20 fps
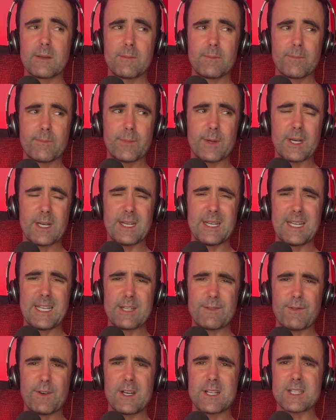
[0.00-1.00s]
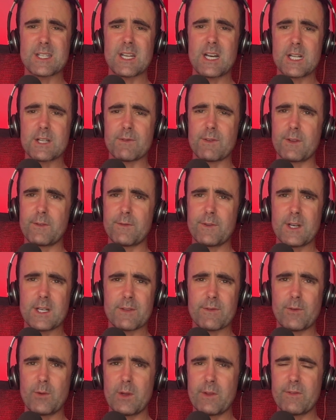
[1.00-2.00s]
but his first touch for the first
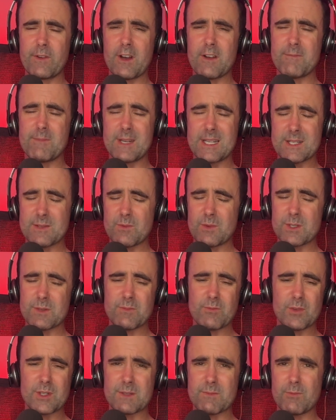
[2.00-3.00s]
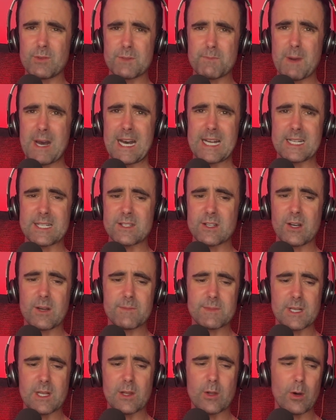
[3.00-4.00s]
45 minutes was bad at
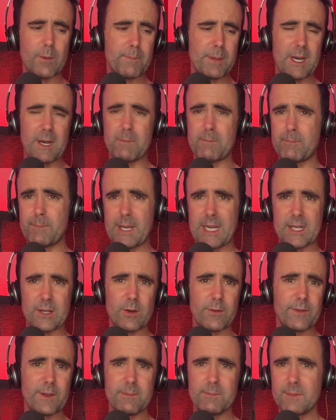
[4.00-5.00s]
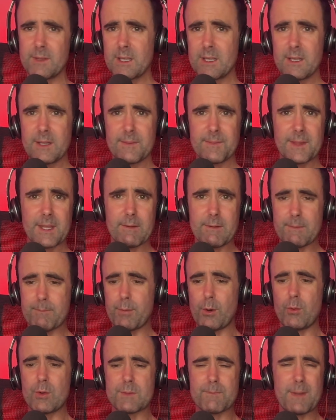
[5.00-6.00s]
times. A lot pinged off him. The
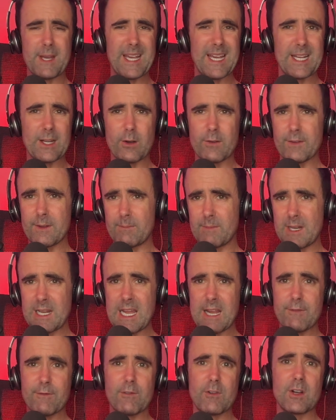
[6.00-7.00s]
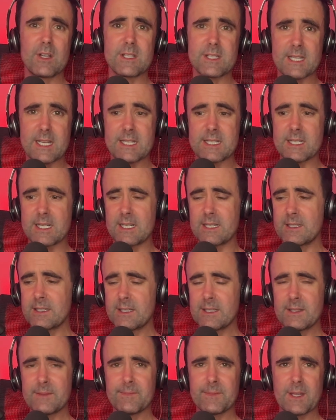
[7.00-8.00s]
ball was pinging off him left, right and centre,
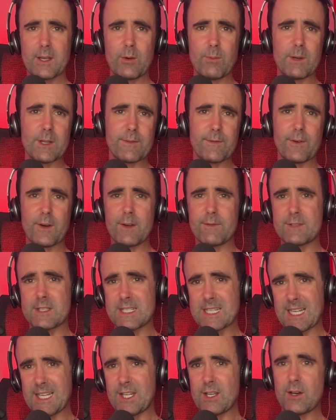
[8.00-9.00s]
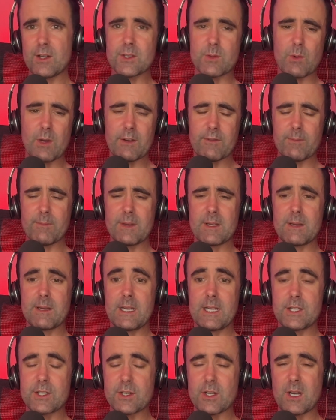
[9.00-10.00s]
almost 5 to 10 yards away from me
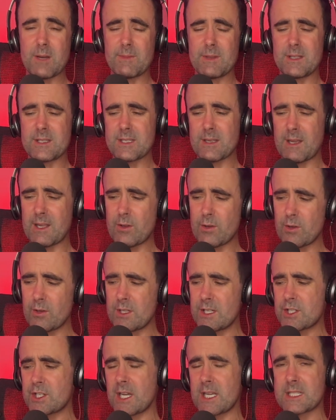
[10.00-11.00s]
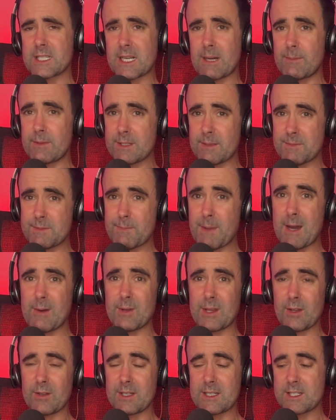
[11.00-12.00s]
each time. And so he got it on his chest a couple of times, better
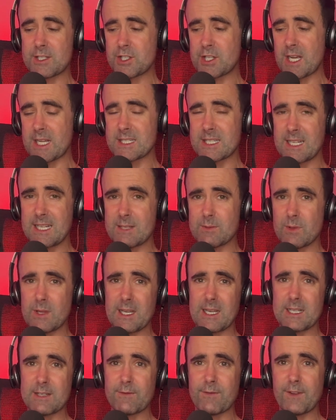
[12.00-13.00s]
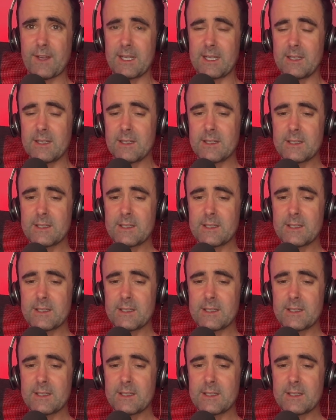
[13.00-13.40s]
with it on his chest than he is with it at his feet.